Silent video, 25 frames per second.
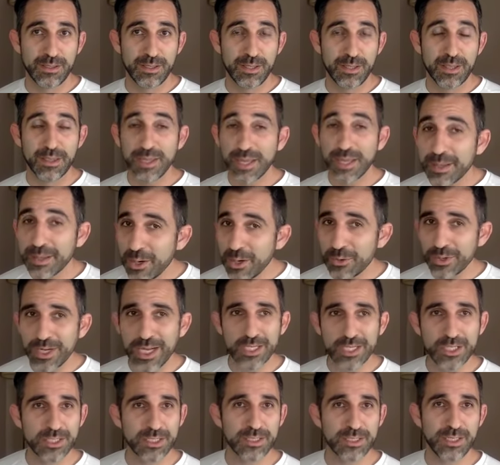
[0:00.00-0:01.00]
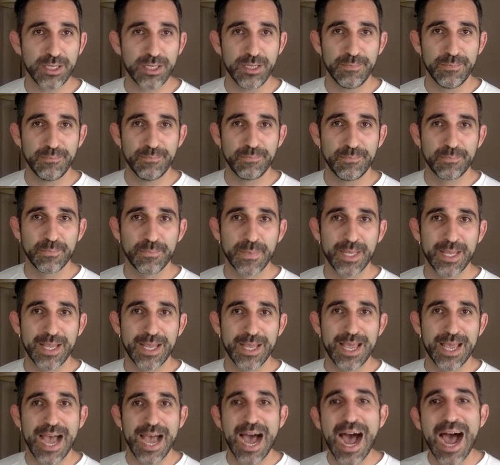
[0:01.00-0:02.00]
Think about what I just said.
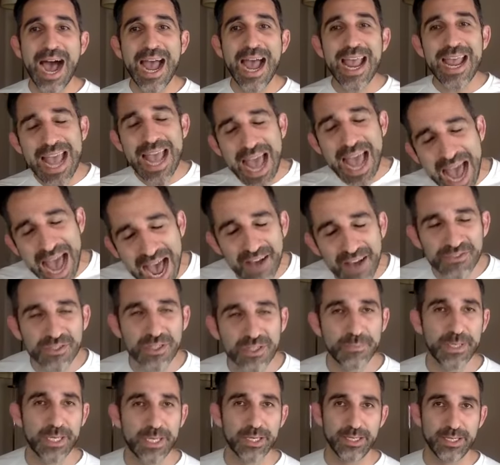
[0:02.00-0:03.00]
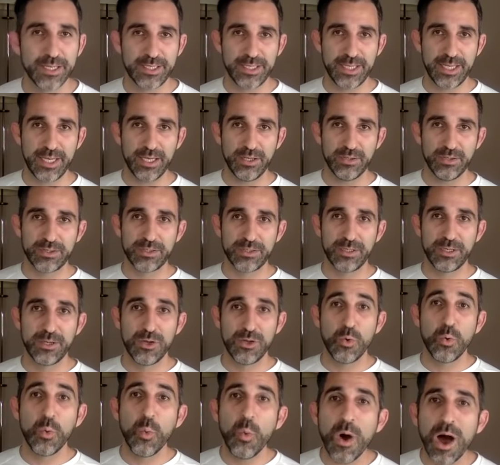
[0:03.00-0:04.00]
I have to be good at sales.
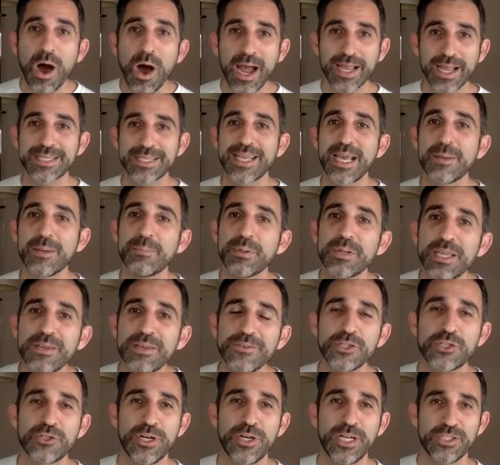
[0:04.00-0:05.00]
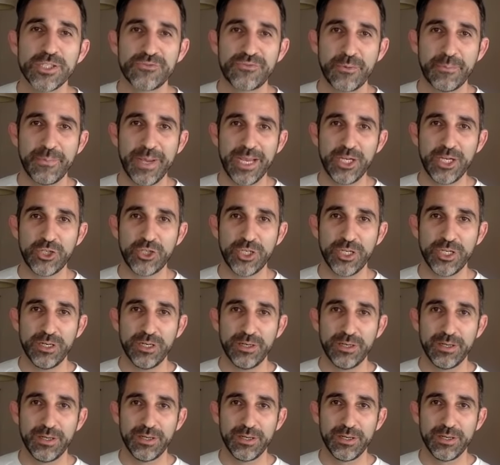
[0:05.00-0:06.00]
Why? Because I believe in transformation.
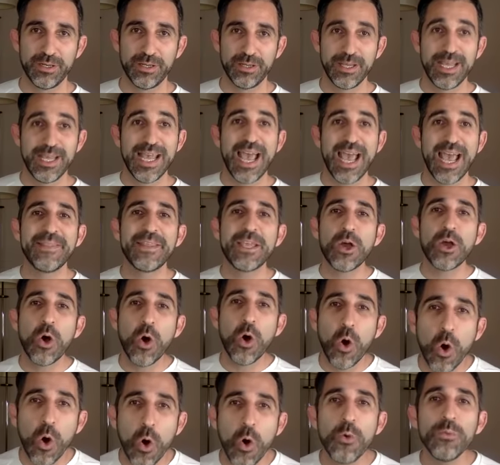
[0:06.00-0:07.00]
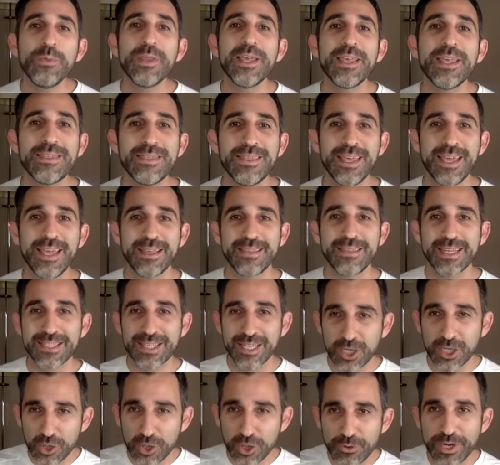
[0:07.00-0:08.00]
And the only thing that's
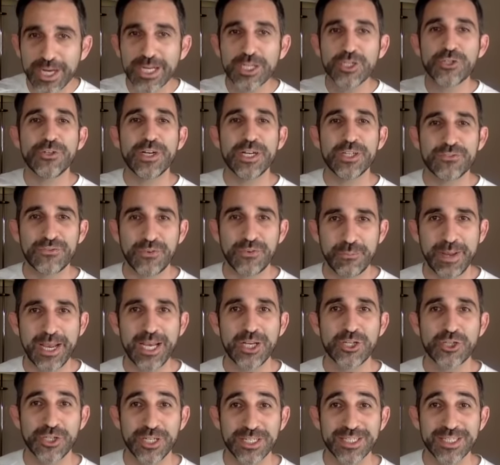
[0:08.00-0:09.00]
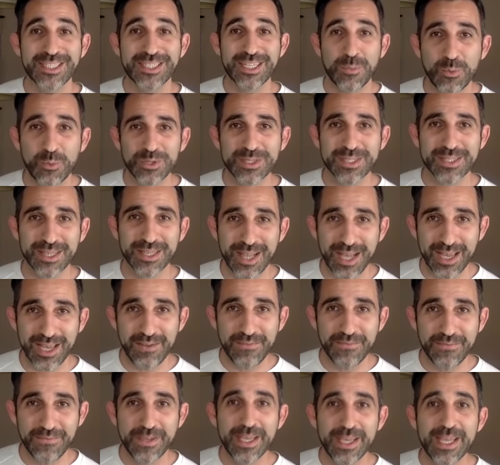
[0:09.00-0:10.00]
going to create transformation in someone's life
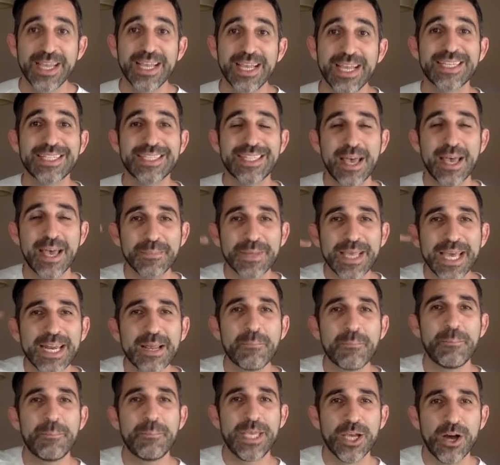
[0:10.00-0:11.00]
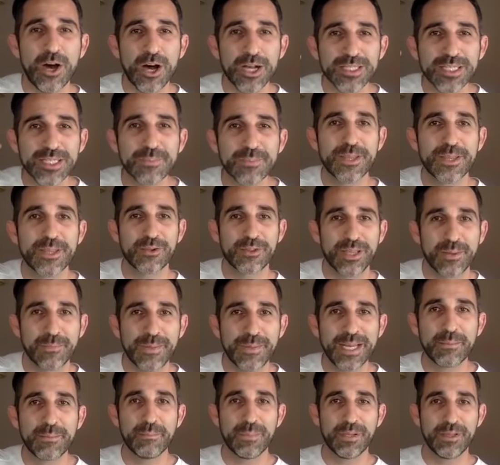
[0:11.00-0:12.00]
is them getting beyond some of their
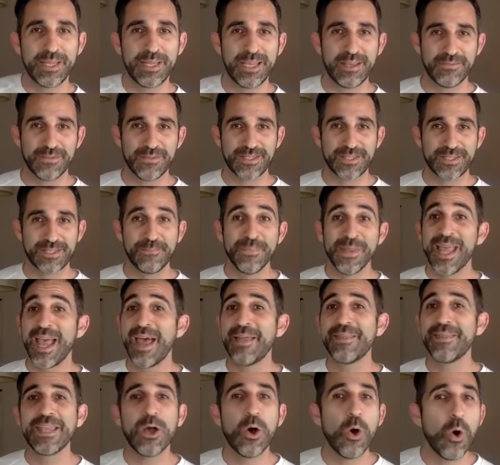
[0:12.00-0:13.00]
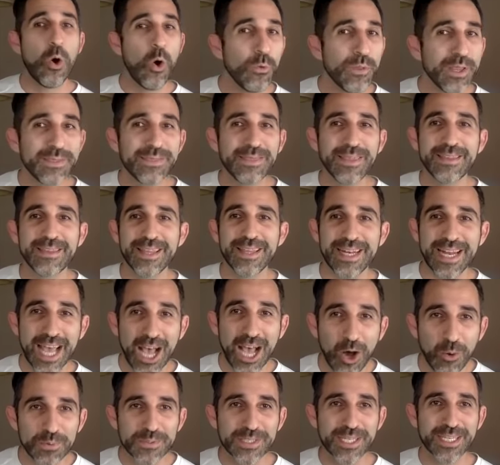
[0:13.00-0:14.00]
limiting beliefs. And the only thing that
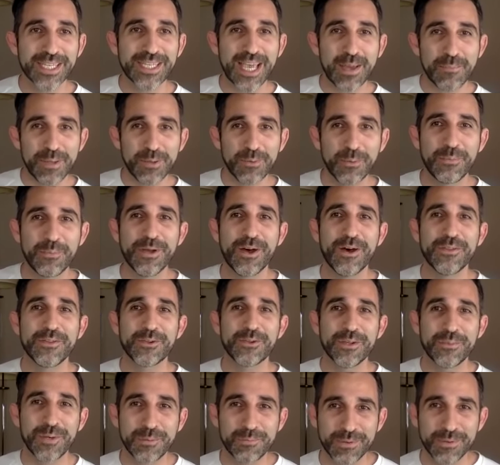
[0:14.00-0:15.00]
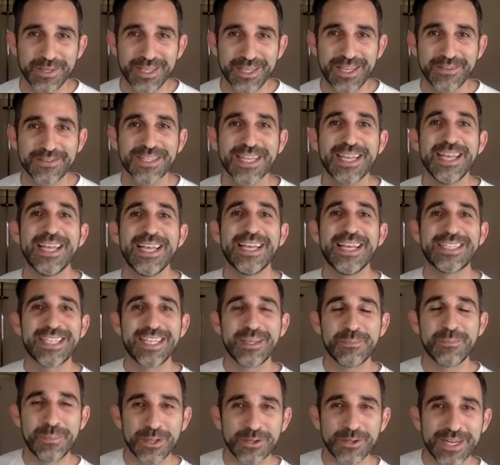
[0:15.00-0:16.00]
helps to get people beyond their limiting beliefs is the
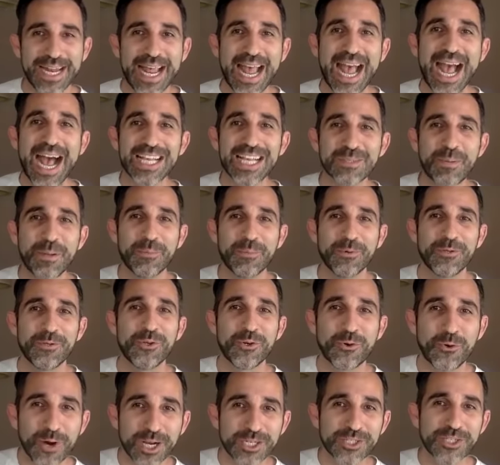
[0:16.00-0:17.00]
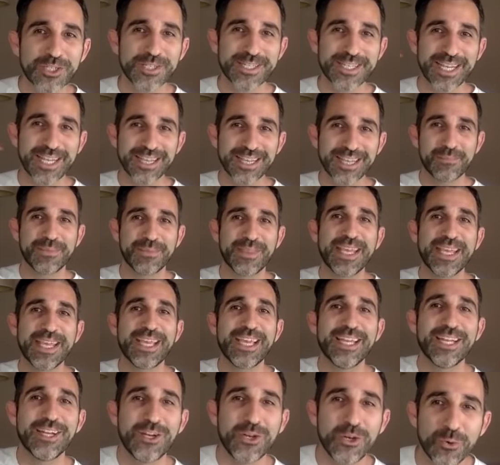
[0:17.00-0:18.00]
ability to ask new questions to get them thinking
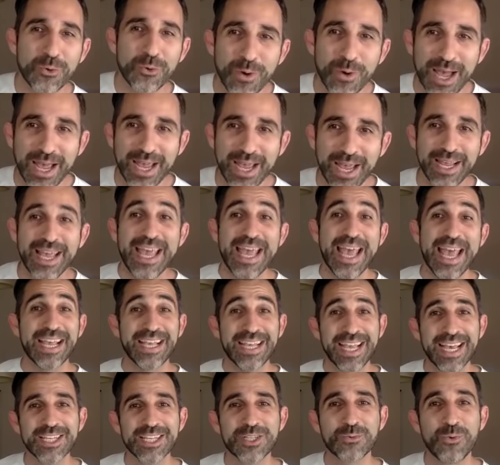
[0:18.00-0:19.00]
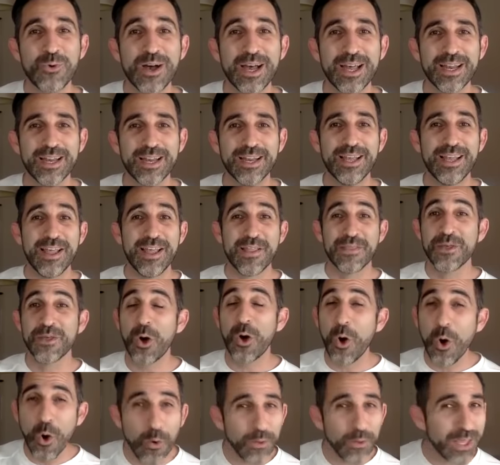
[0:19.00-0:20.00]
in a new way. And guess what? The
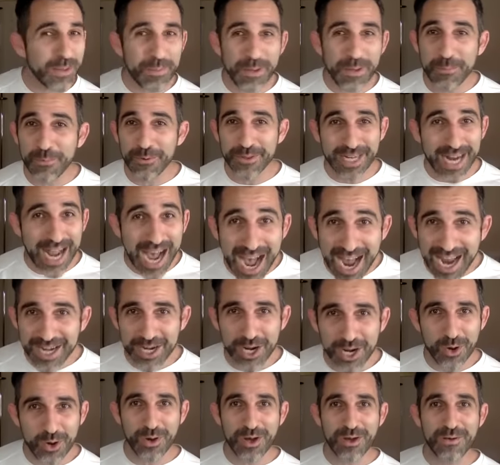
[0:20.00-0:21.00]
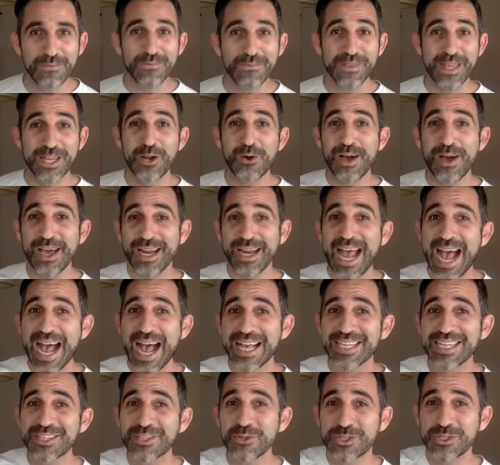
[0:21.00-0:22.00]
only people that I know of that know how to
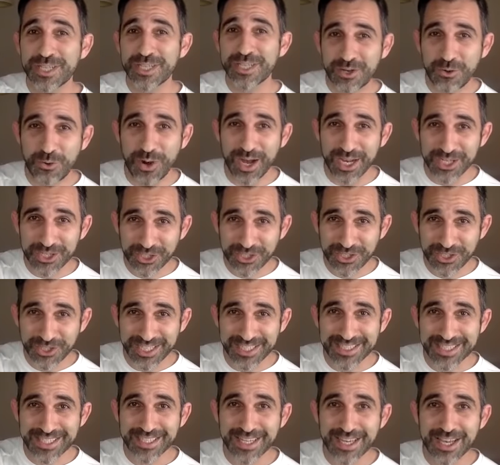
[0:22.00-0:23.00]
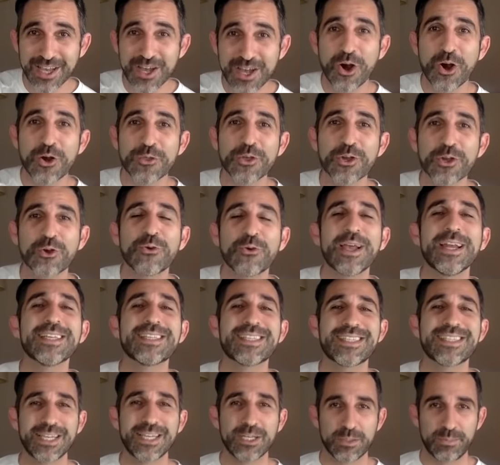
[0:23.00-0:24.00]
ask those questions are the greatest
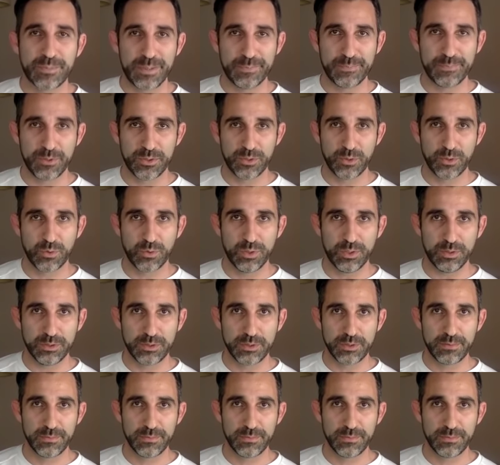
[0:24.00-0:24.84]
salespeople in the world.